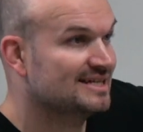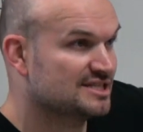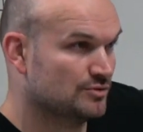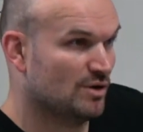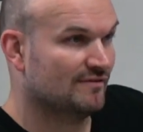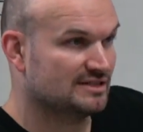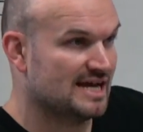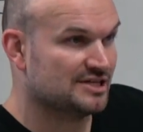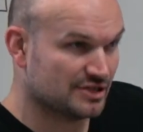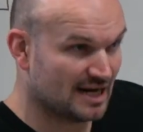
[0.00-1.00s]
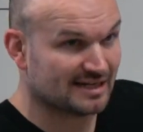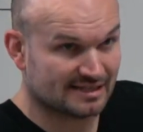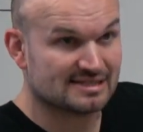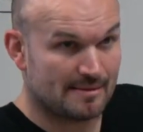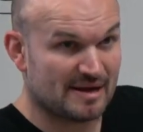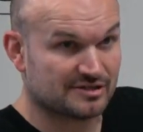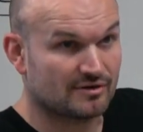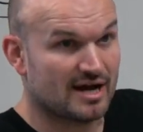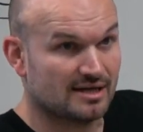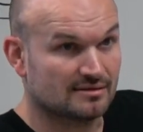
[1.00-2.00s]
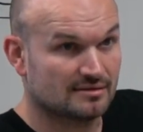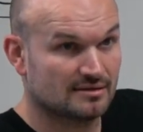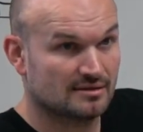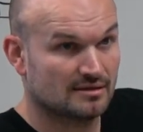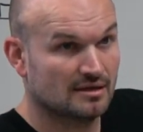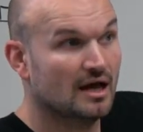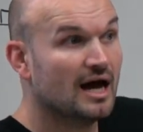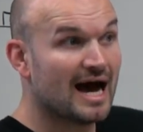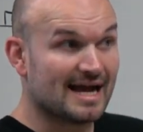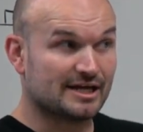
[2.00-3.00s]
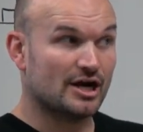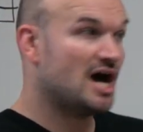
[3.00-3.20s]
this as 1 over tangent, and I'd get the same answer, right? I could